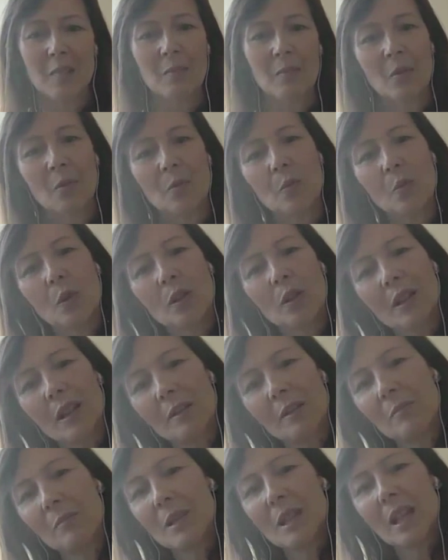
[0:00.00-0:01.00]
but what
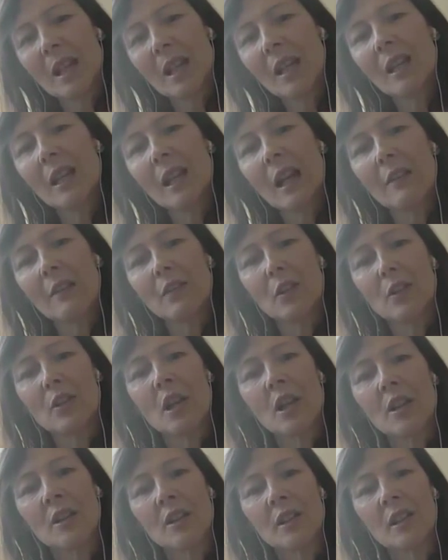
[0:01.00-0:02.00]
in particular have you
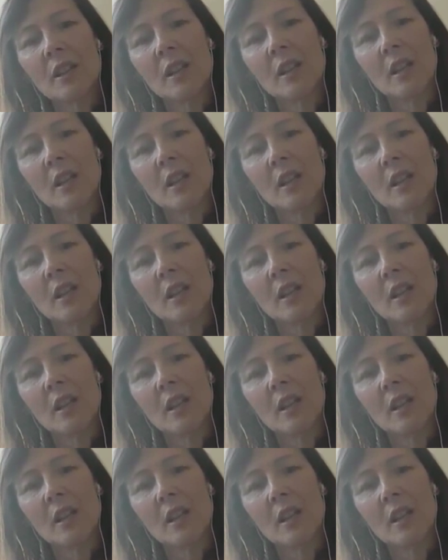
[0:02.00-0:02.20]
done